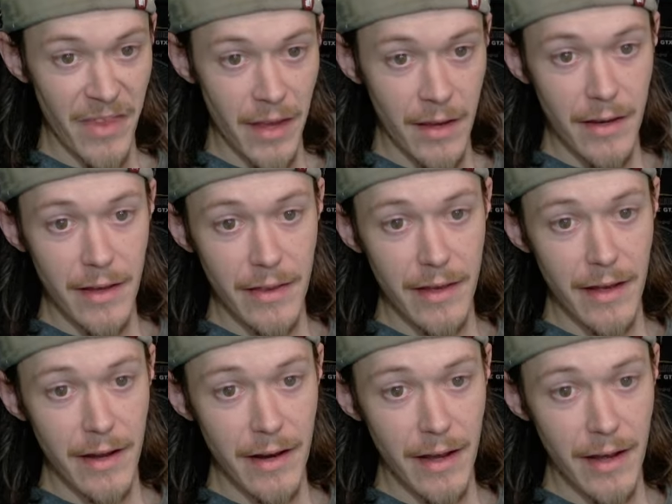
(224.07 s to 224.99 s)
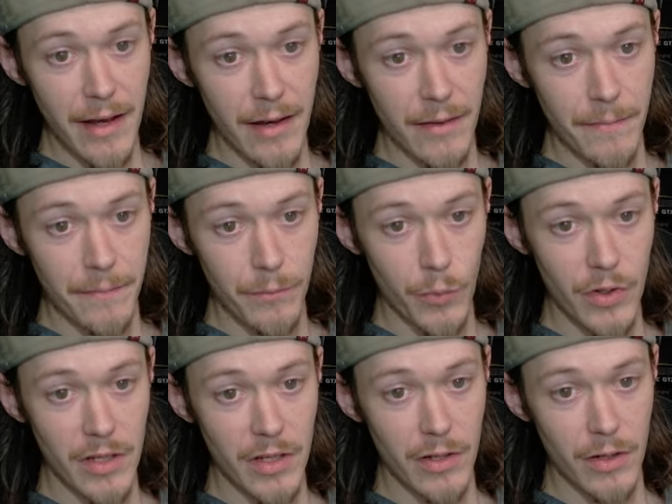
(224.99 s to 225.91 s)
And then what
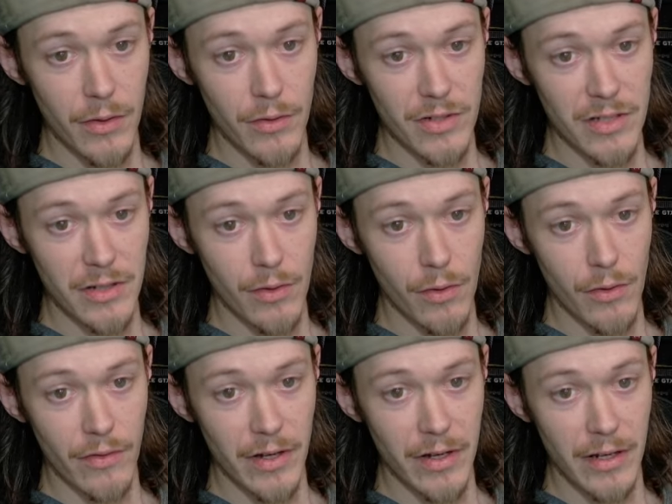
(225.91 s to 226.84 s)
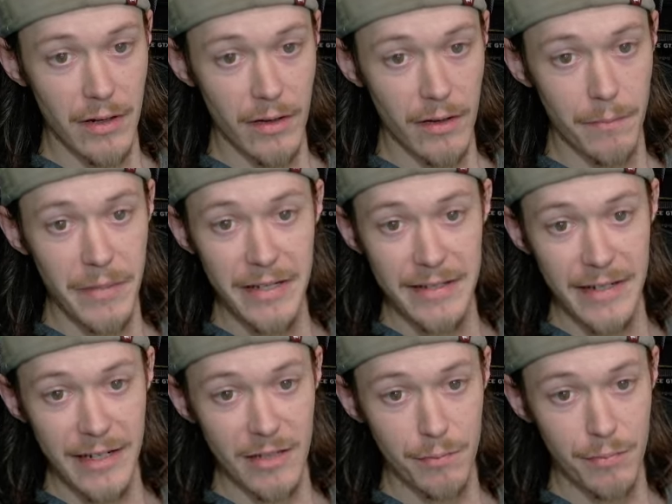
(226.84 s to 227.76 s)
you can do is just go over here, PCI
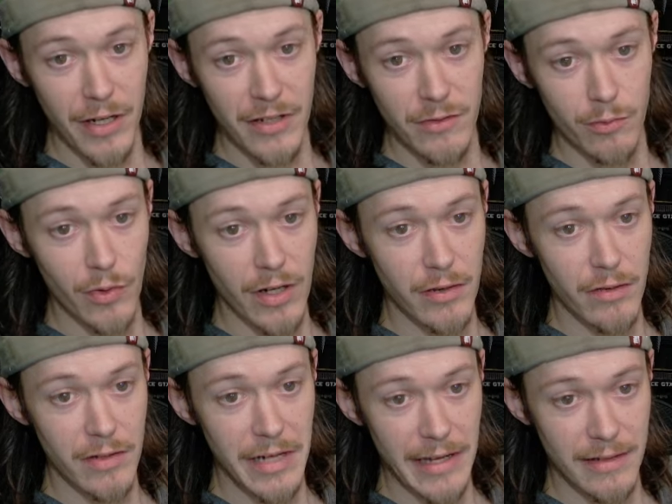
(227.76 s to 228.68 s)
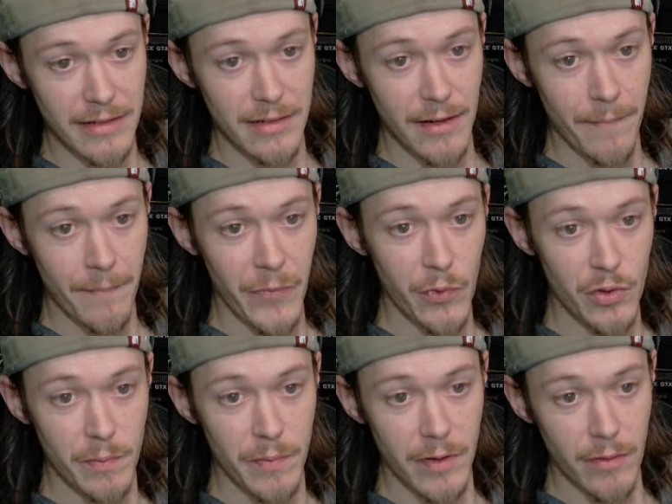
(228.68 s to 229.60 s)
Express render test, which
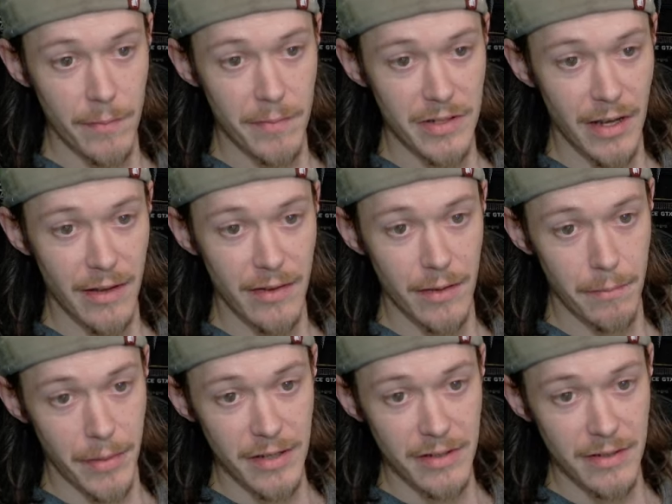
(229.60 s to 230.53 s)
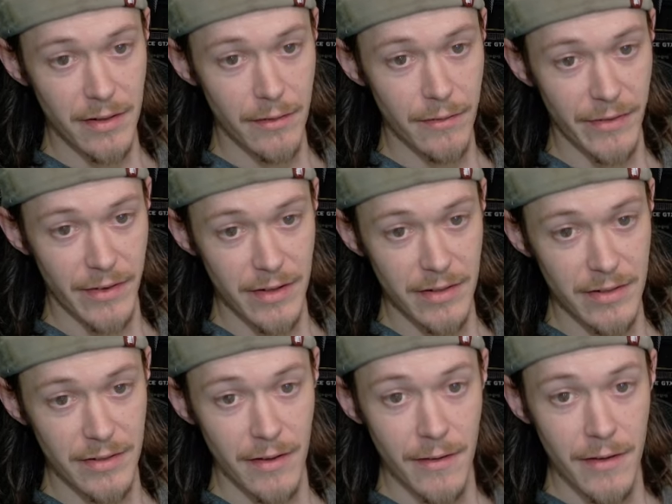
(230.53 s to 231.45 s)
will be right beside the bus
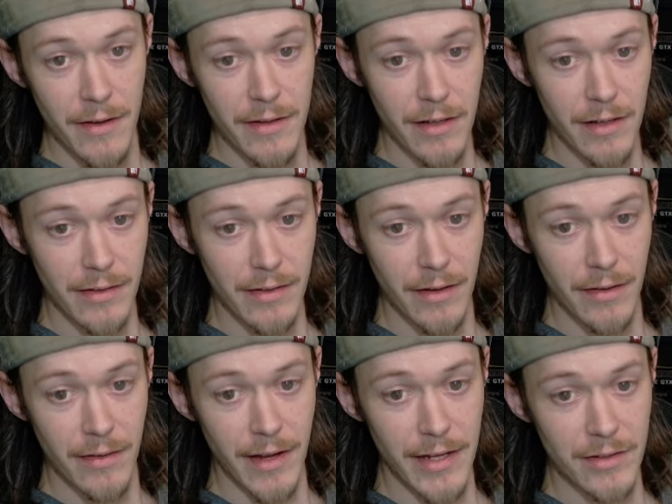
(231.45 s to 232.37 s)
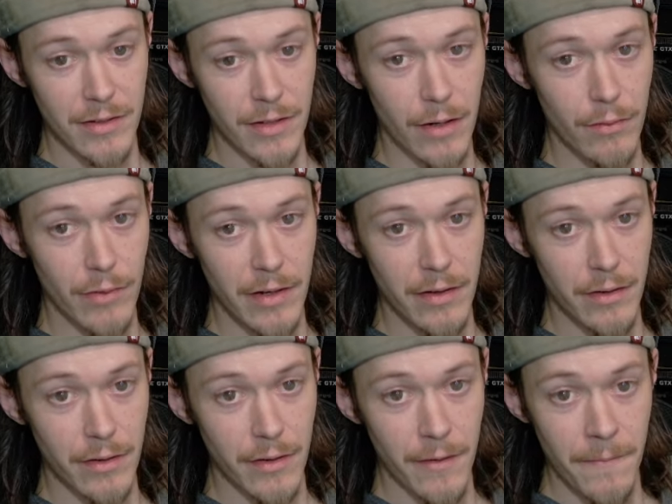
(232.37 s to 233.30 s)
interface. Click on that, start
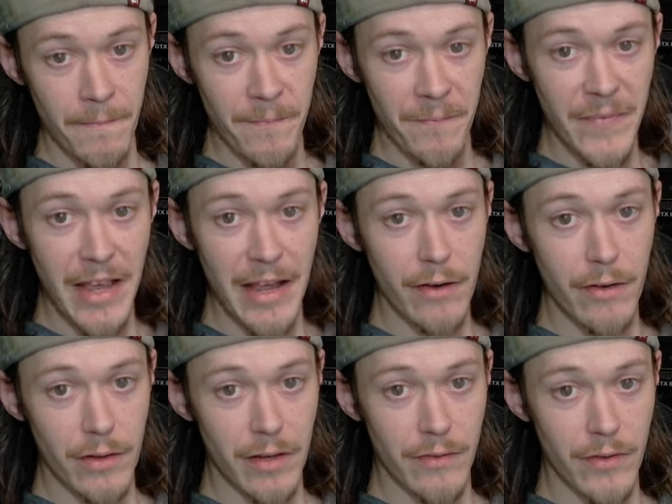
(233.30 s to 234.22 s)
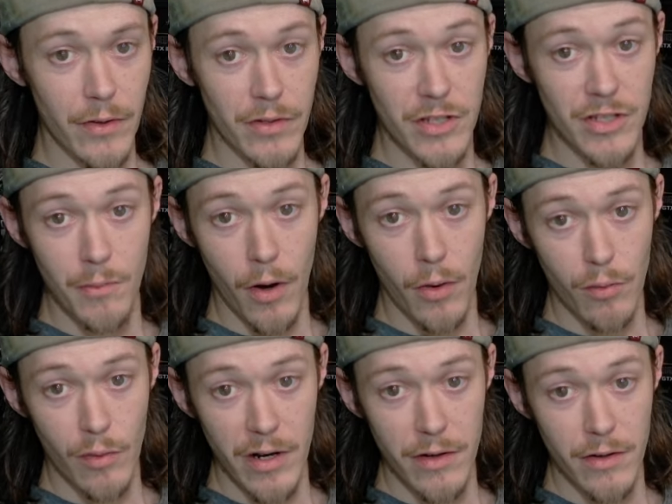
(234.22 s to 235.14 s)
render, and it'll give you a small
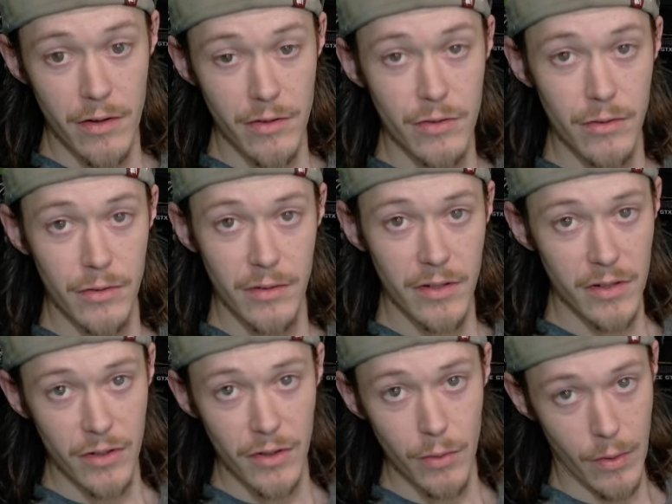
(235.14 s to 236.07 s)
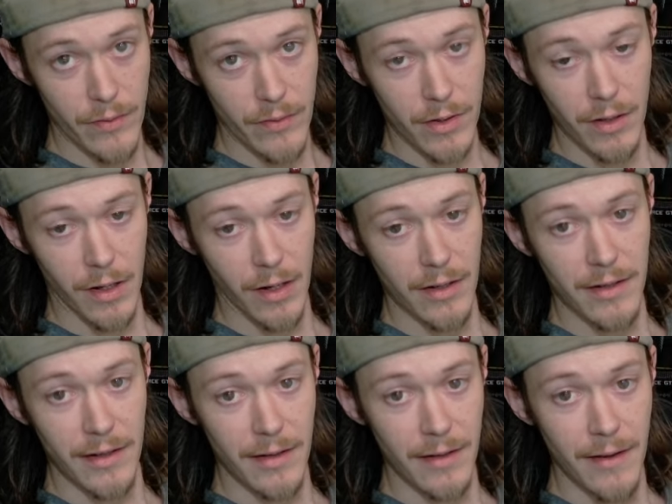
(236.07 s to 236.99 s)
render, so you could do
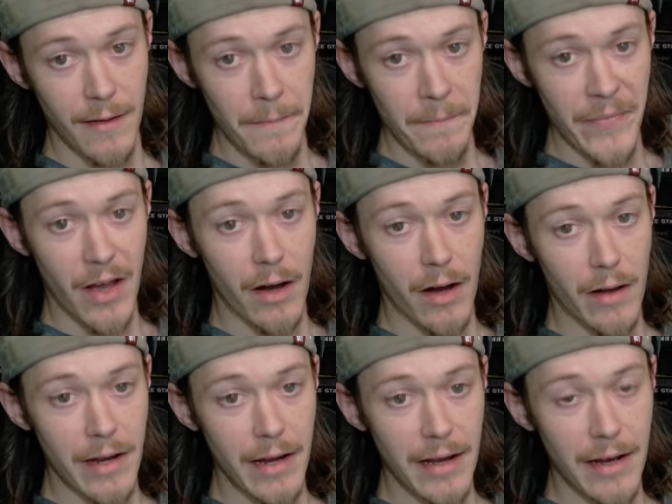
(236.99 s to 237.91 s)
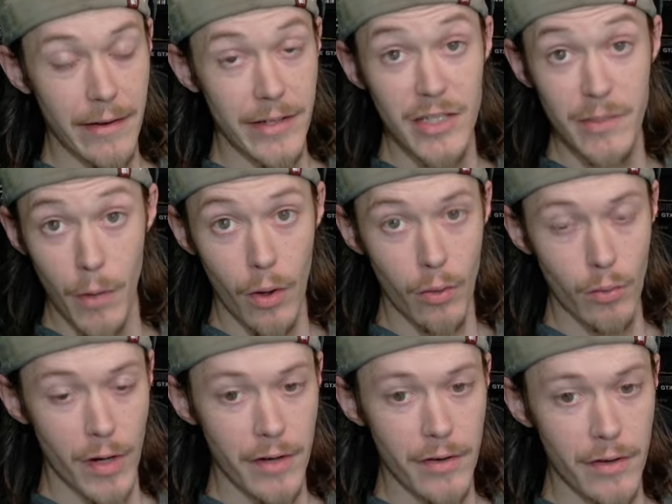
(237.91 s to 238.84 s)
overclocking on a small
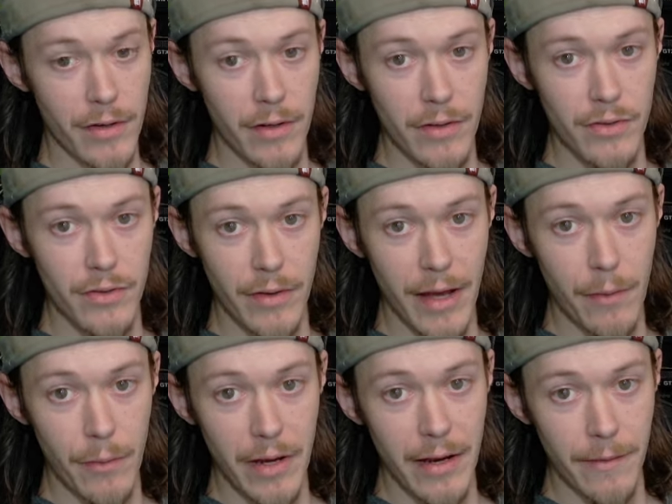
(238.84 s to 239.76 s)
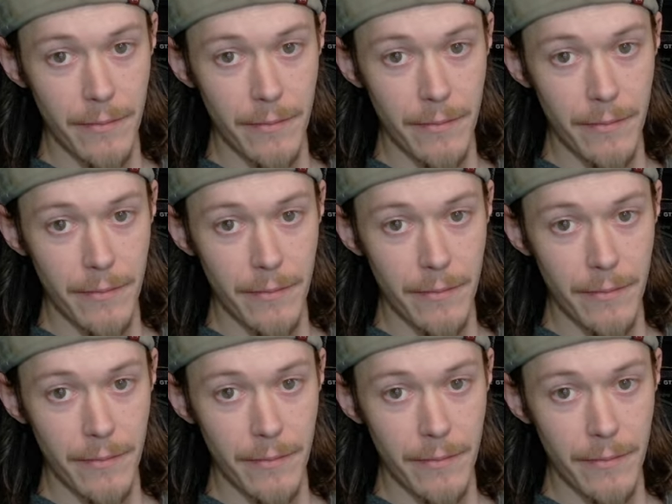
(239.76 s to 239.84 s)
render, so that way